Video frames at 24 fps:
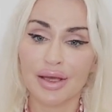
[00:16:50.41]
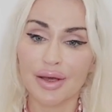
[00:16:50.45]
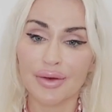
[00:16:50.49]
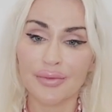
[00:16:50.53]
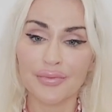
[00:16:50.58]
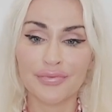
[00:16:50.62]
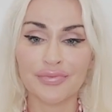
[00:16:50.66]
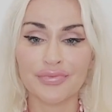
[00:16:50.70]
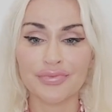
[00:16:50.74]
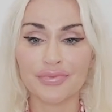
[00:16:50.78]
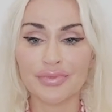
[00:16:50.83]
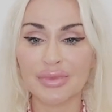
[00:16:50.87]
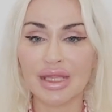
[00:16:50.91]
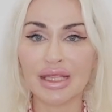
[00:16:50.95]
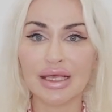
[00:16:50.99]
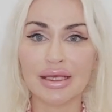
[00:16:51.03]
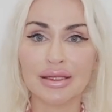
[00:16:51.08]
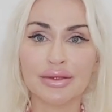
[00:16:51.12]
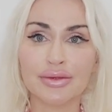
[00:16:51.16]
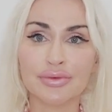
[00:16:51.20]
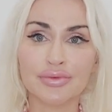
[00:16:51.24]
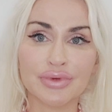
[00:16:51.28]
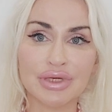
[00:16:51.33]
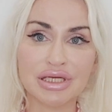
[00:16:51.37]

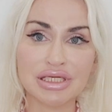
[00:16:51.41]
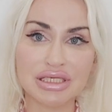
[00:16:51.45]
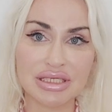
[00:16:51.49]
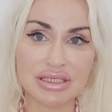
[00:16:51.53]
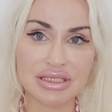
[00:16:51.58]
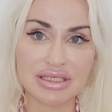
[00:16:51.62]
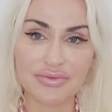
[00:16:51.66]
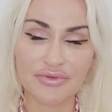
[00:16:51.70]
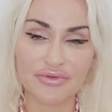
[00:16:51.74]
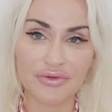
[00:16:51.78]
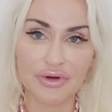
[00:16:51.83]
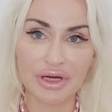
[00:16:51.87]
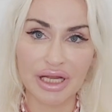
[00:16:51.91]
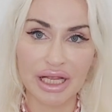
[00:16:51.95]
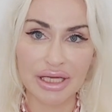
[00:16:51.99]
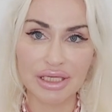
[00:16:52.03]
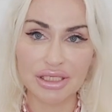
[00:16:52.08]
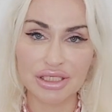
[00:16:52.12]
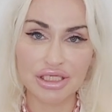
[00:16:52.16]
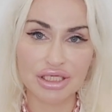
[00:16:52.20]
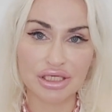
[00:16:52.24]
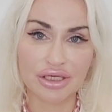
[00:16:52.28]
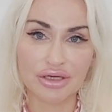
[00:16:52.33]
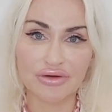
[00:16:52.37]
the regions before
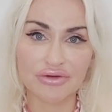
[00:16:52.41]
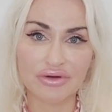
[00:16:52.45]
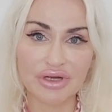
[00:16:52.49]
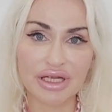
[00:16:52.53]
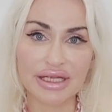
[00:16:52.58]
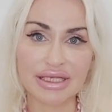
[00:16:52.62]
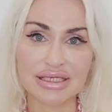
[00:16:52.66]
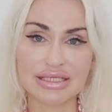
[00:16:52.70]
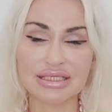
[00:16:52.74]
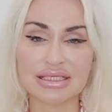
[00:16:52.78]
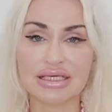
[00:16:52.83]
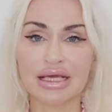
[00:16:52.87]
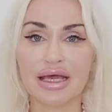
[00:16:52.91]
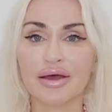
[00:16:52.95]
ancient Greece.